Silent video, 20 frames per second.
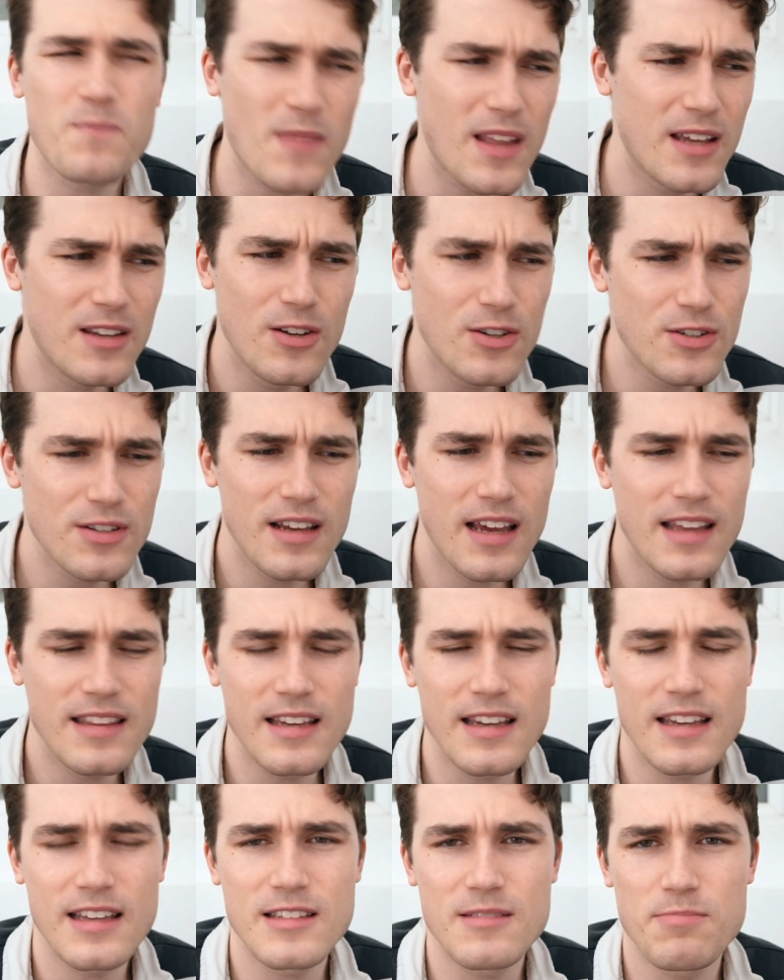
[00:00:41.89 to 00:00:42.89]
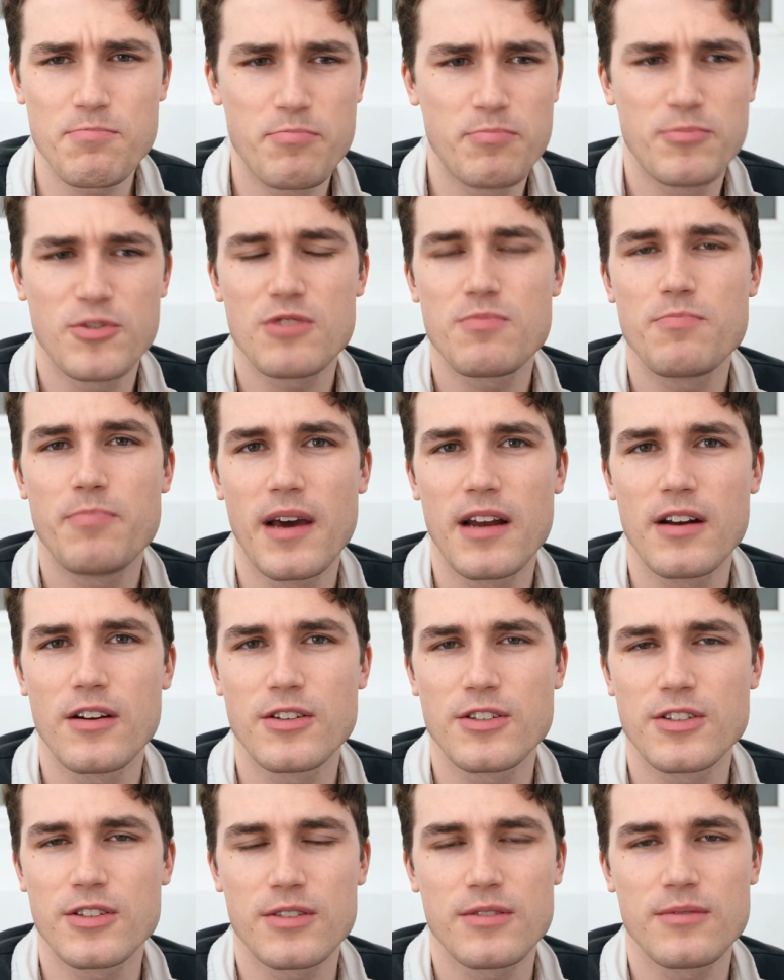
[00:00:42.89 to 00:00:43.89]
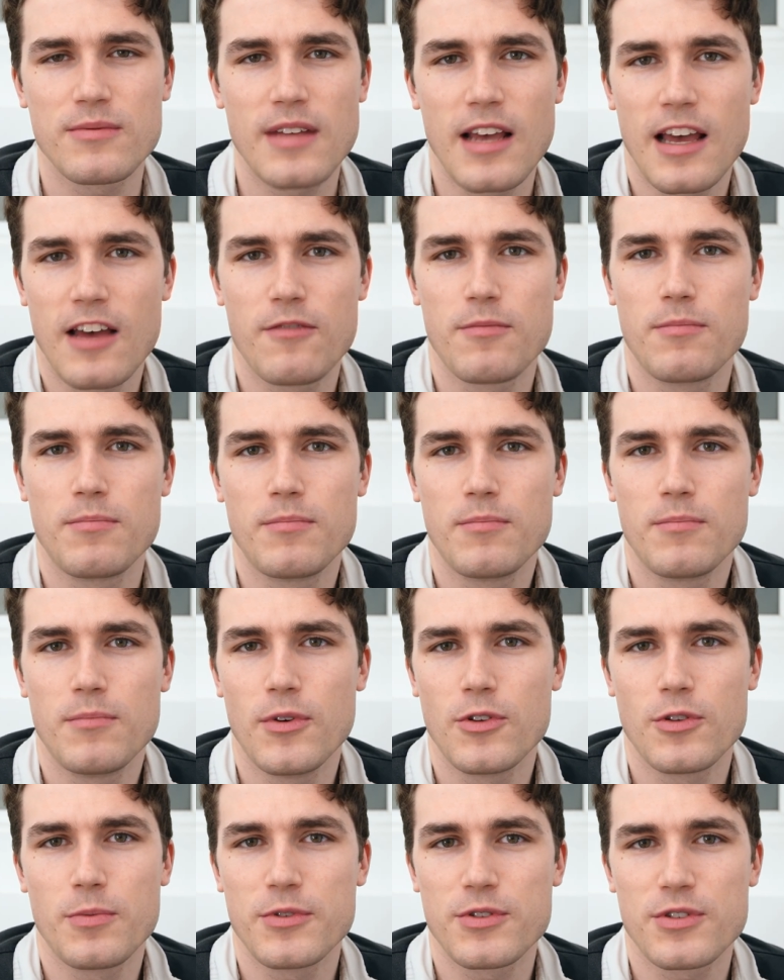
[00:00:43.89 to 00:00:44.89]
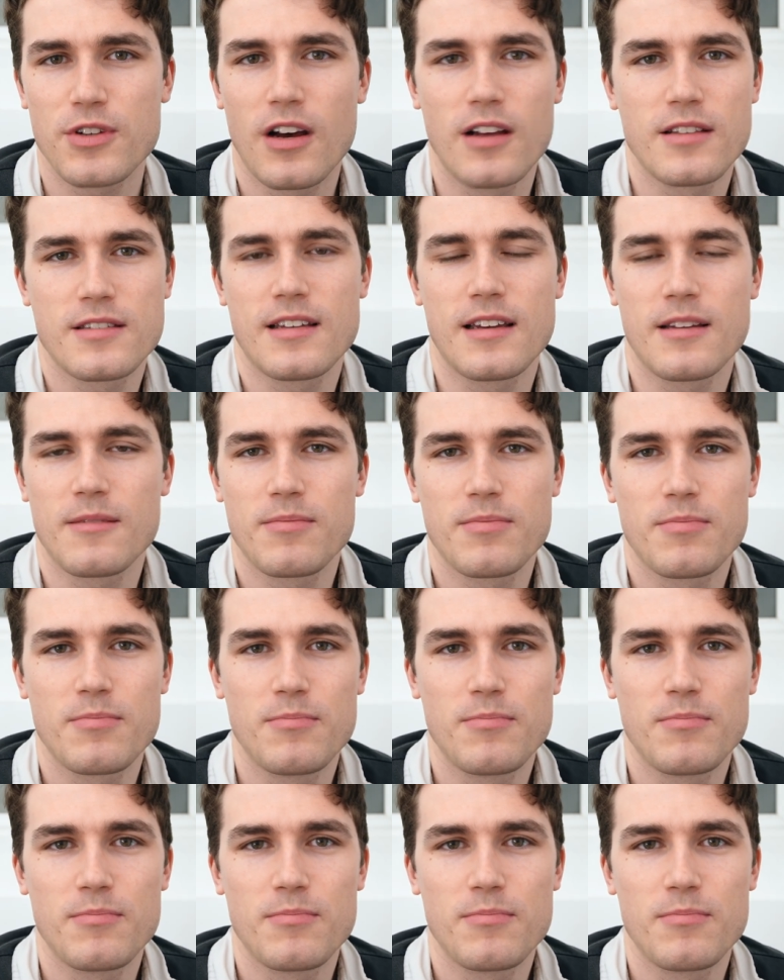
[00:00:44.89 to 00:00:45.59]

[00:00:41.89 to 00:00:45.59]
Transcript: And usually I think it's just better to have multiple shots. Like,